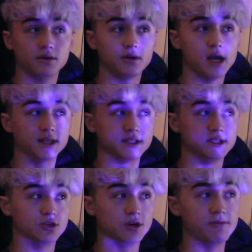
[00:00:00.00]
and this is
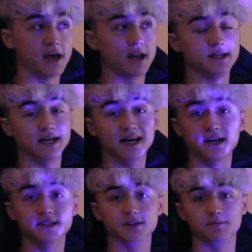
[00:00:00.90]
a dream that
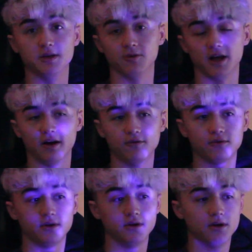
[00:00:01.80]
tons of people have.
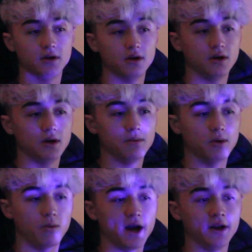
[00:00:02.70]

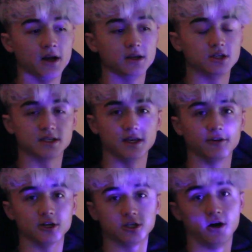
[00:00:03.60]
But why not just give
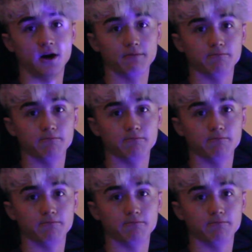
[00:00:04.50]
it a shot?